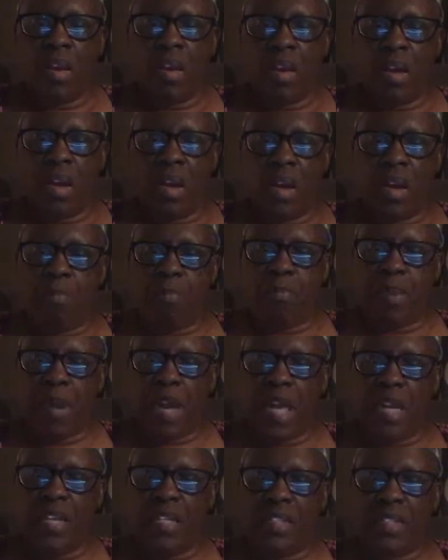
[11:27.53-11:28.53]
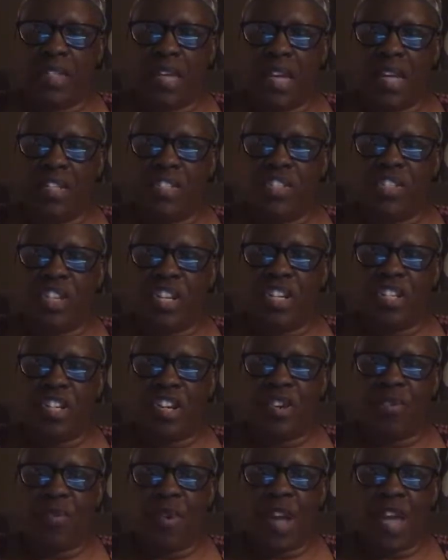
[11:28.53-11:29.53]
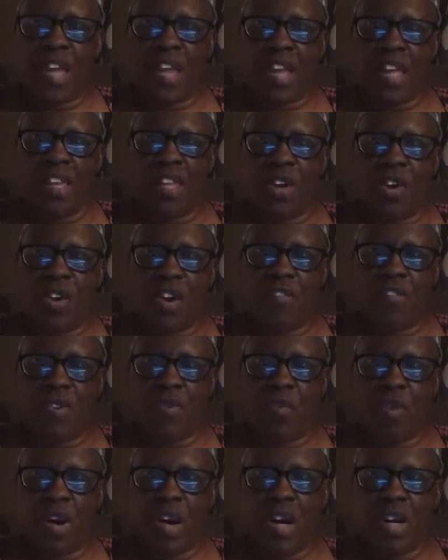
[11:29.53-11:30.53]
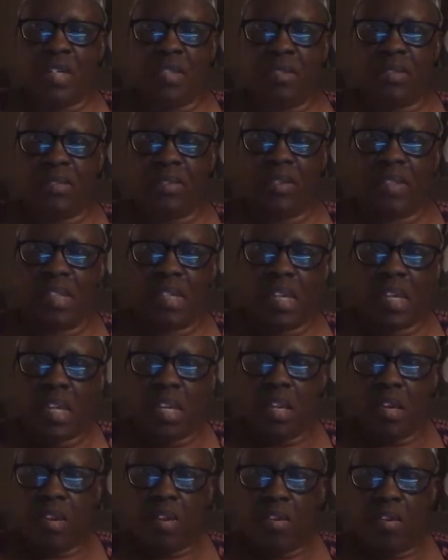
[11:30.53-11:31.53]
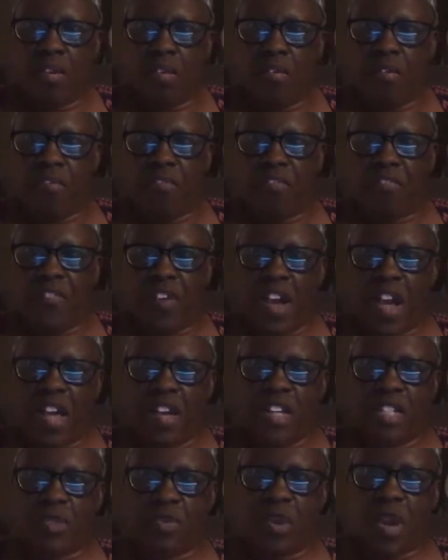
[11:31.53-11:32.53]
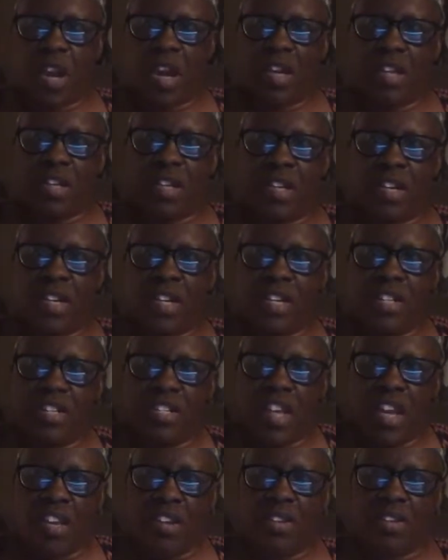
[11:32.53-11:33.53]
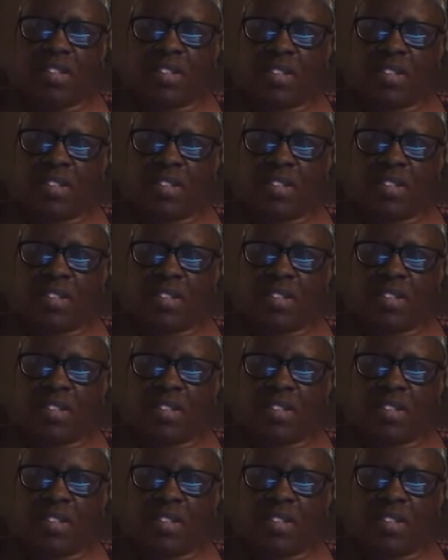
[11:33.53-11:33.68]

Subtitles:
Pandy says GG Ray. Hello, everyone. Finest Wine Cooking Channel